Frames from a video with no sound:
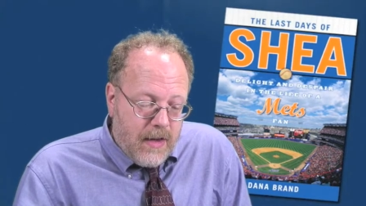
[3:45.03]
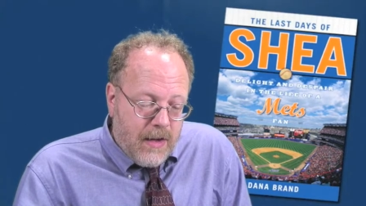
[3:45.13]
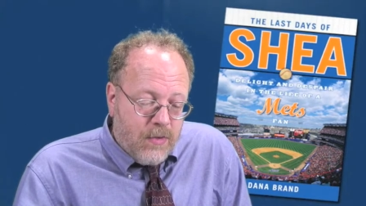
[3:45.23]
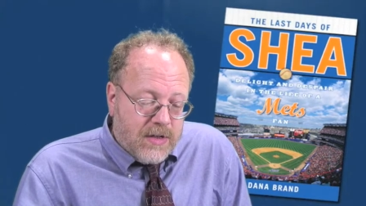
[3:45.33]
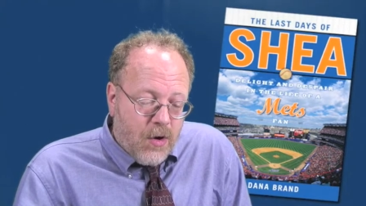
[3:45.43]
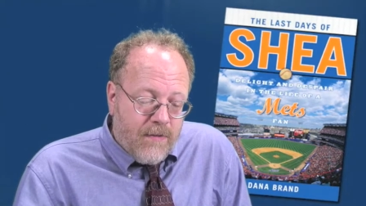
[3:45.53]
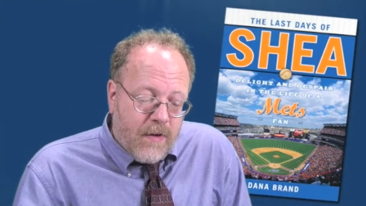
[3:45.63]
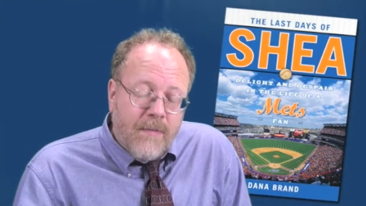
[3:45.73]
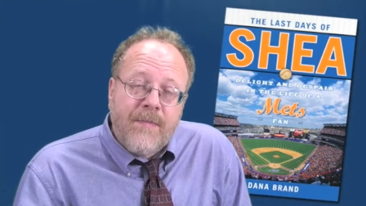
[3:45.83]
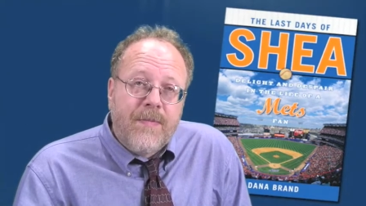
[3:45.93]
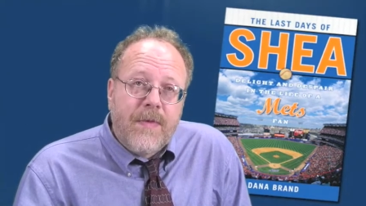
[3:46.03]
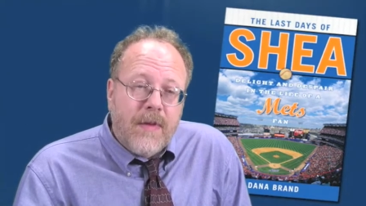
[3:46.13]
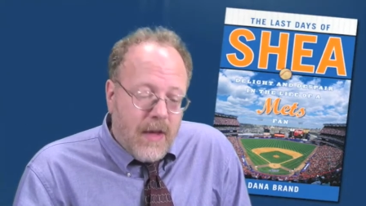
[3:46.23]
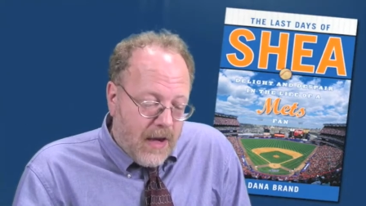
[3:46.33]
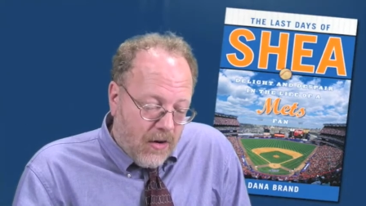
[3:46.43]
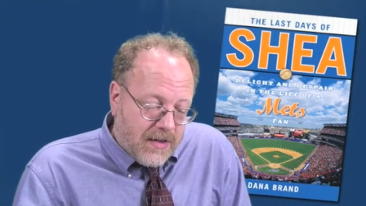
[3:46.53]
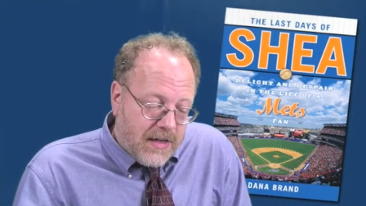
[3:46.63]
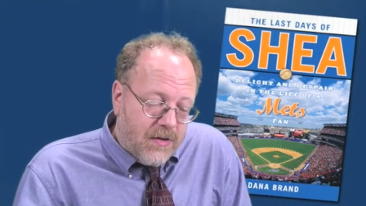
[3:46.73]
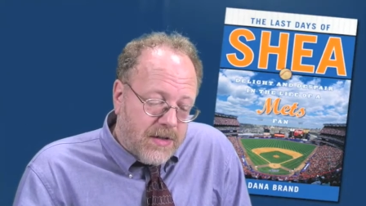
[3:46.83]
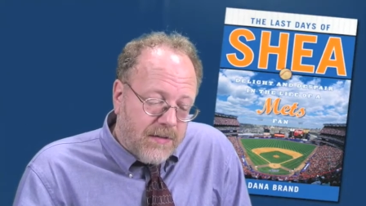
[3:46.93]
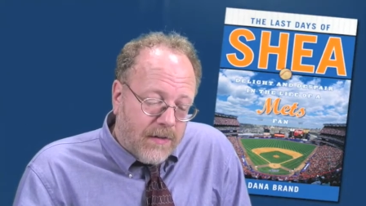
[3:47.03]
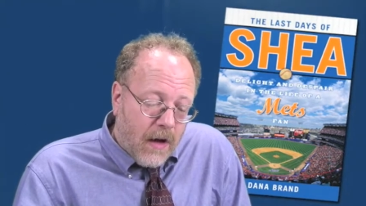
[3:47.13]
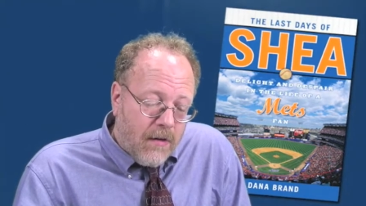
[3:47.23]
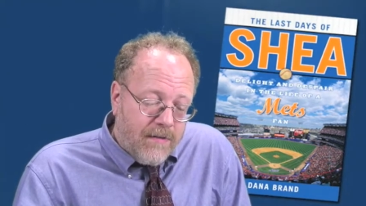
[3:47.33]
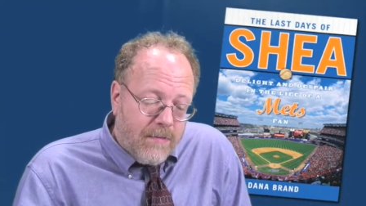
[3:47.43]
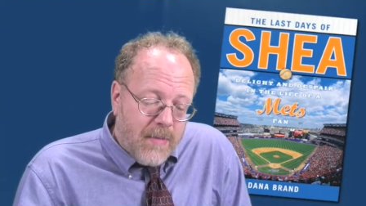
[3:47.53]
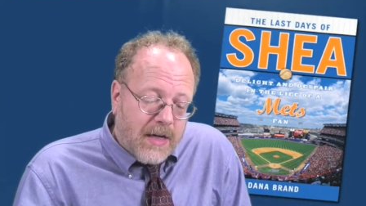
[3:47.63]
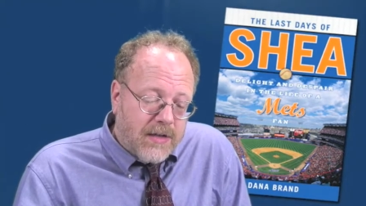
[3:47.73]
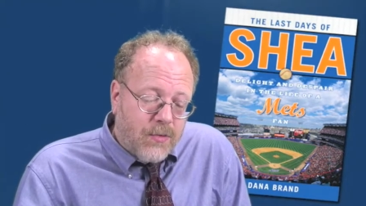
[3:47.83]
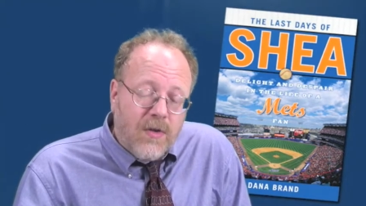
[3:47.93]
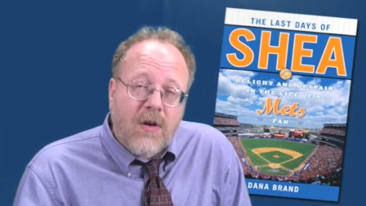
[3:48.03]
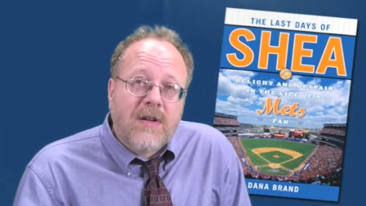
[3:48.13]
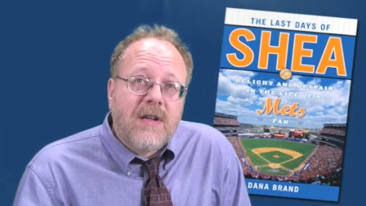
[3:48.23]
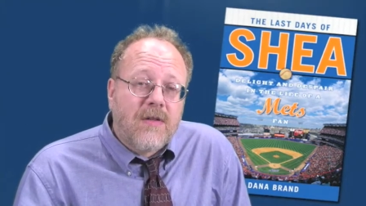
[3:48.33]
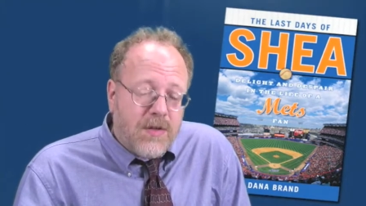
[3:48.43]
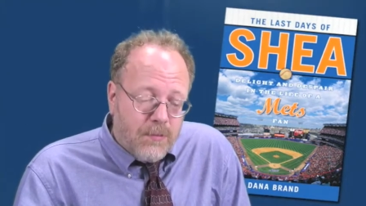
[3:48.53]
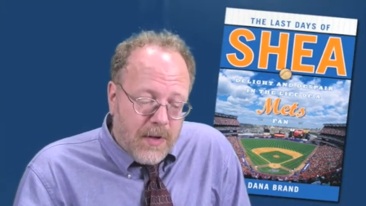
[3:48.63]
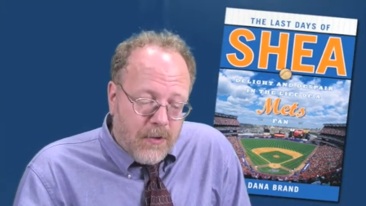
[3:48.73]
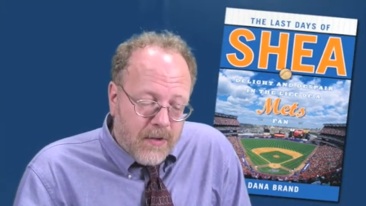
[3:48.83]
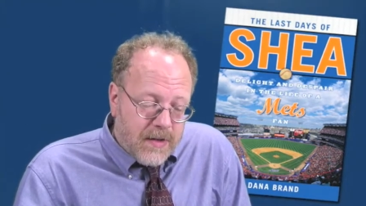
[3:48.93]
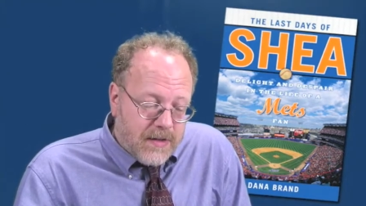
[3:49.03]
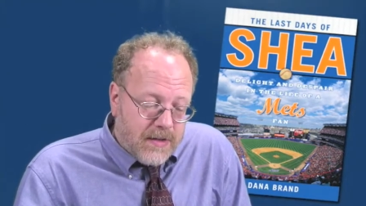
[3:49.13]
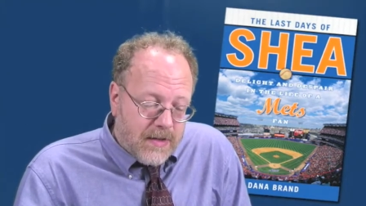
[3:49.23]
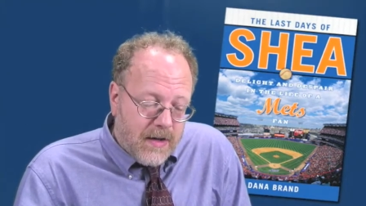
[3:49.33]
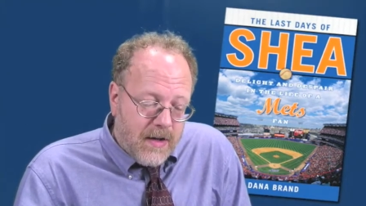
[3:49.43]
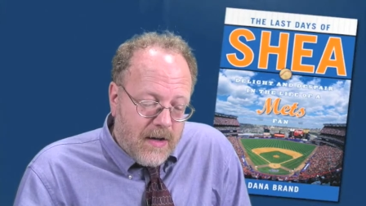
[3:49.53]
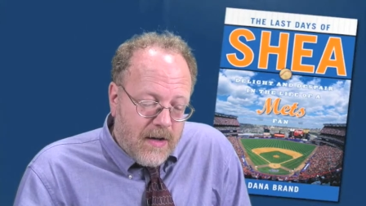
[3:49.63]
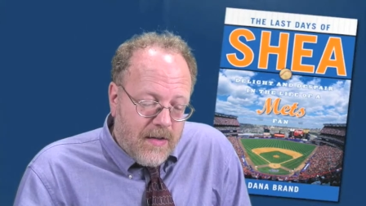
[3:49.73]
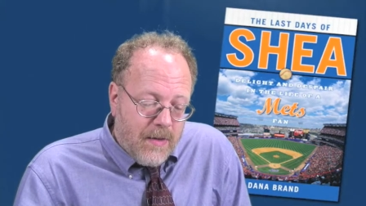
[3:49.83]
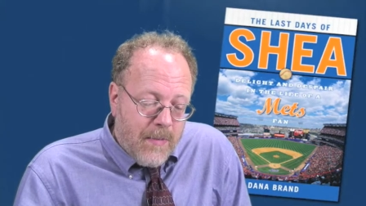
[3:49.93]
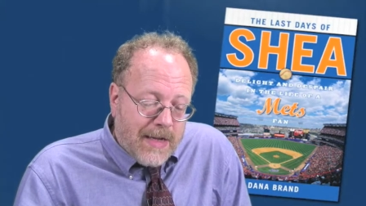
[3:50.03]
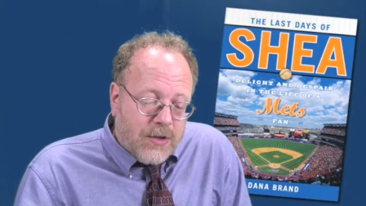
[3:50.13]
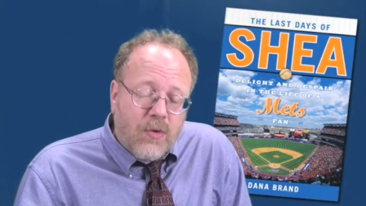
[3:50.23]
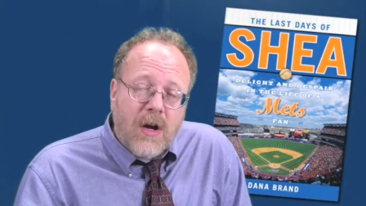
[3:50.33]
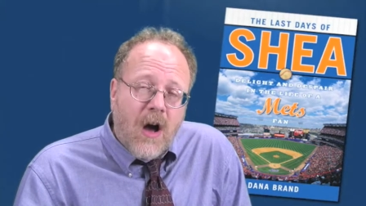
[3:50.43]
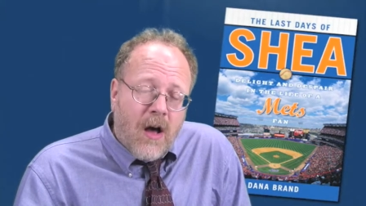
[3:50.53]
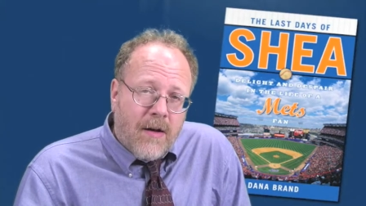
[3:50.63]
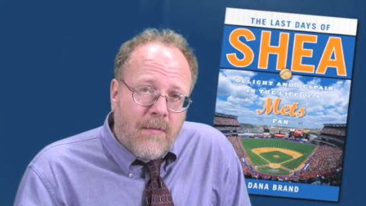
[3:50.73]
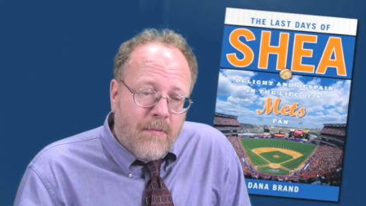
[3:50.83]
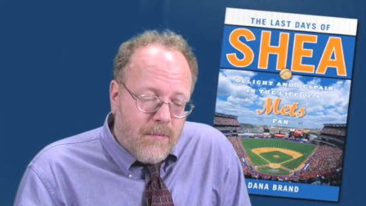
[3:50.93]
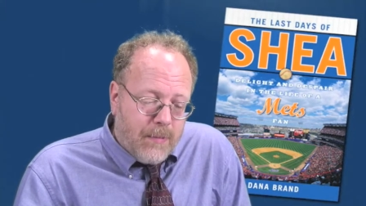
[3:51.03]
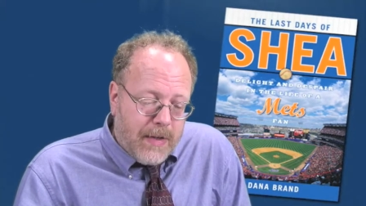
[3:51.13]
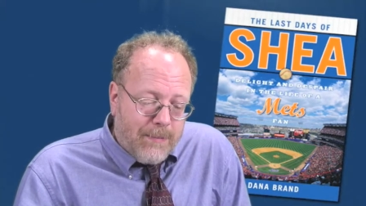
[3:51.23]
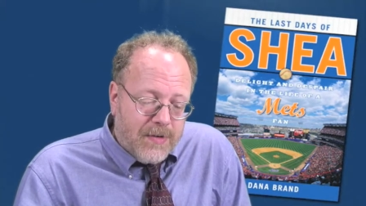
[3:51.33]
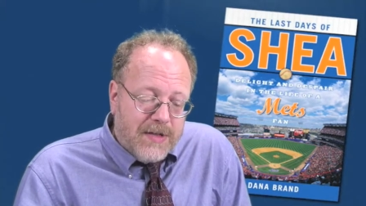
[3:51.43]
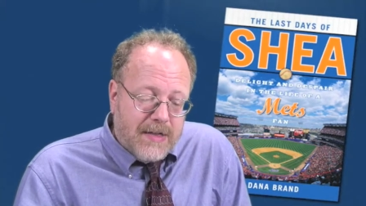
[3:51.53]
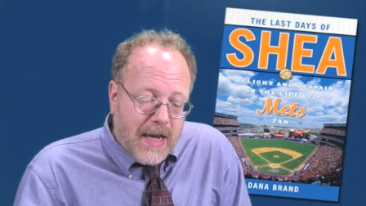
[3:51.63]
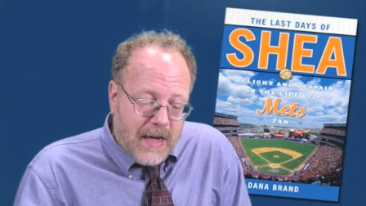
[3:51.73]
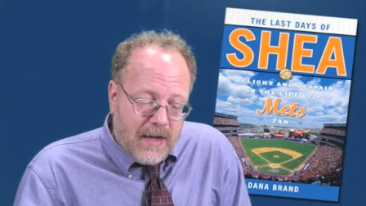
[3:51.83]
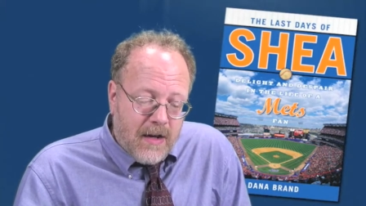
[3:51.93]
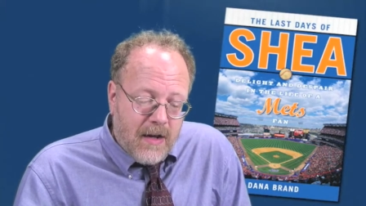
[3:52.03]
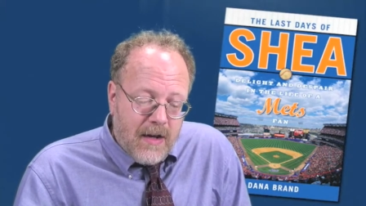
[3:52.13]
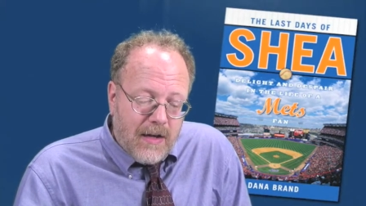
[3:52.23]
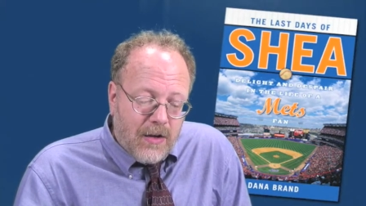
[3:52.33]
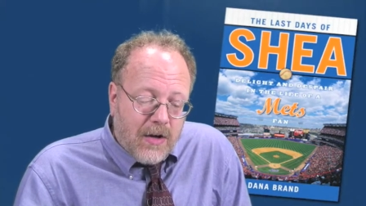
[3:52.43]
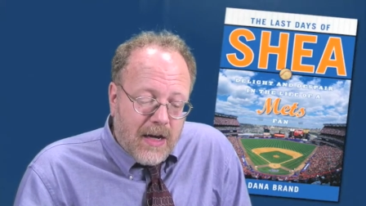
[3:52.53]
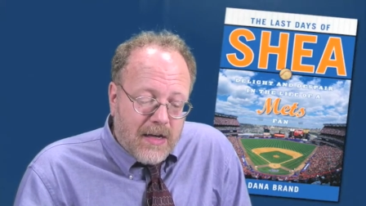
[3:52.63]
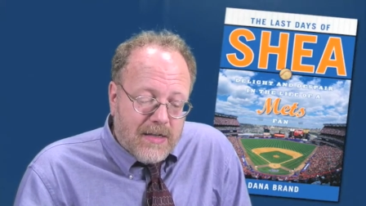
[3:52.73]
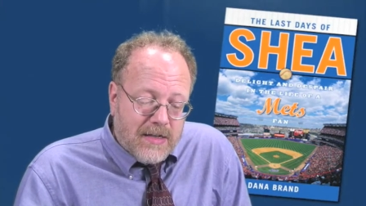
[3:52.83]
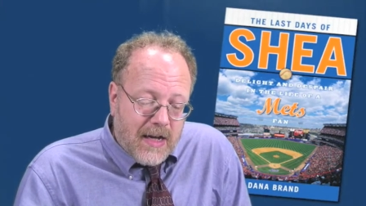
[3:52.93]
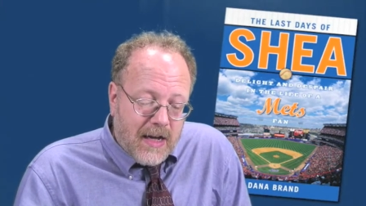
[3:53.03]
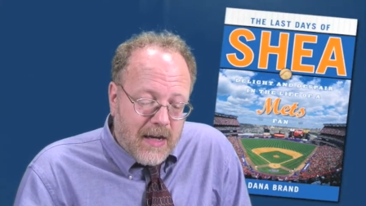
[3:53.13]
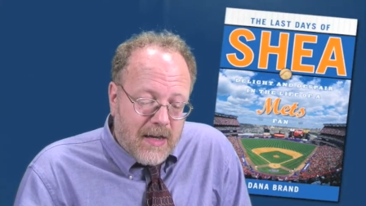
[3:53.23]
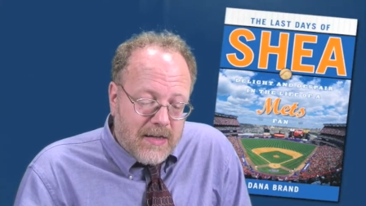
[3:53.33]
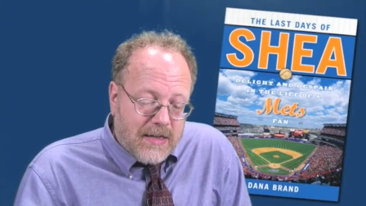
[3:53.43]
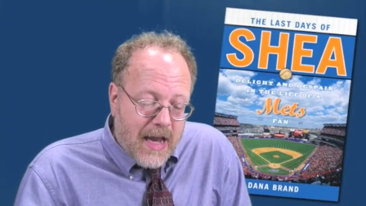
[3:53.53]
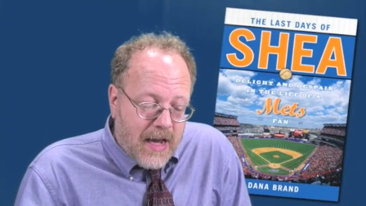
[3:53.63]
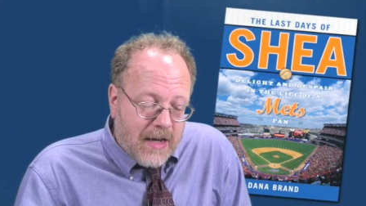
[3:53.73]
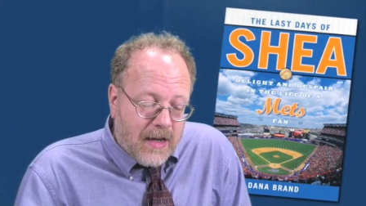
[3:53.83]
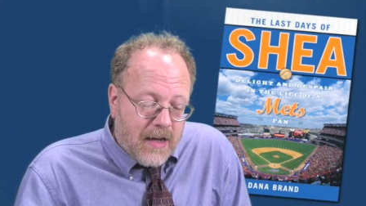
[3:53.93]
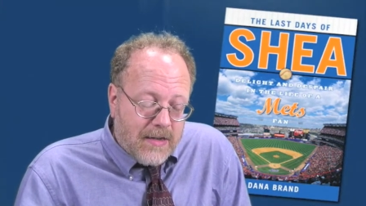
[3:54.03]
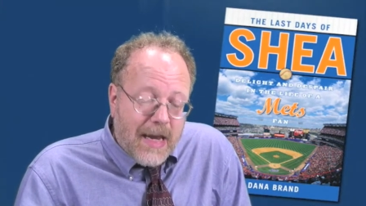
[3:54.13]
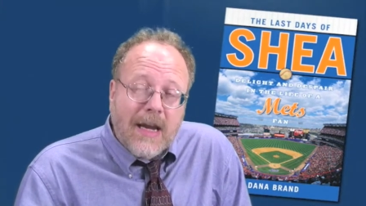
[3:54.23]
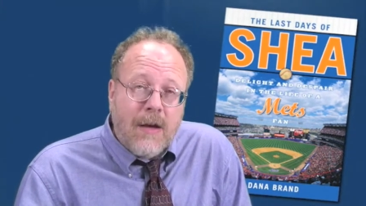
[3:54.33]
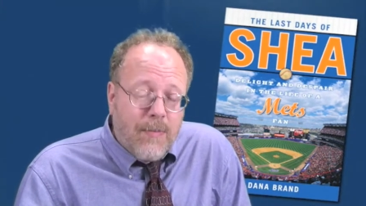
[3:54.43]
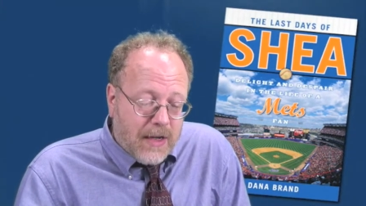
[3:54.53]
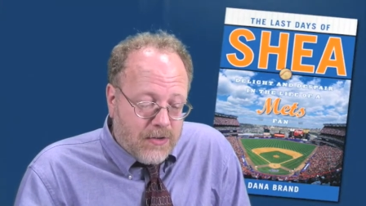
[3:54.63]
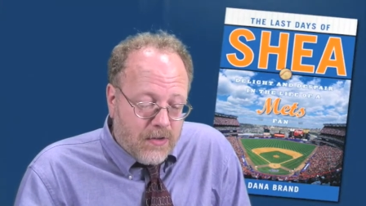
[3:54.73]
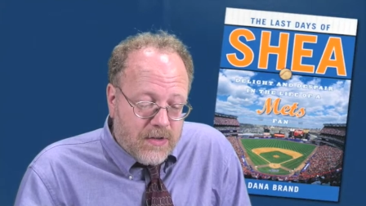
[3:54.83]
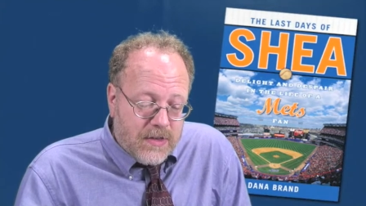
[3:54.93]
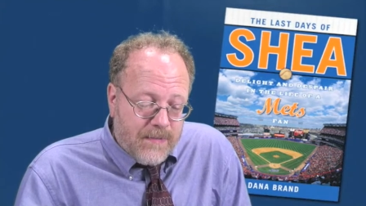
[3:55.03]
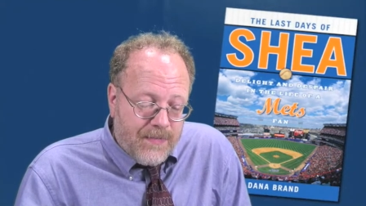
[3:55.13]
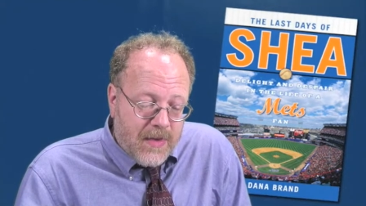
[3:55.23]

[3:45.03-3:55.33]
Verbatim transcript: It was over, and our tears of love mixed with our tears of bitterness. The Mets were gone, but people stayed, looking, sitting, standing, taking pictures.